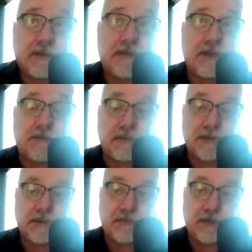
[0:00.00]
That
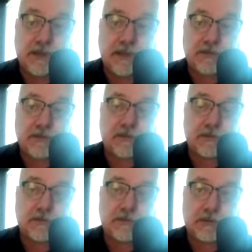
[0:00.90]
what you practice
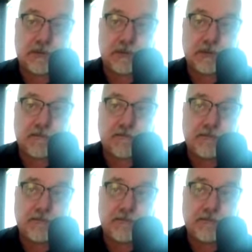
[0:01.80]
grows stronger.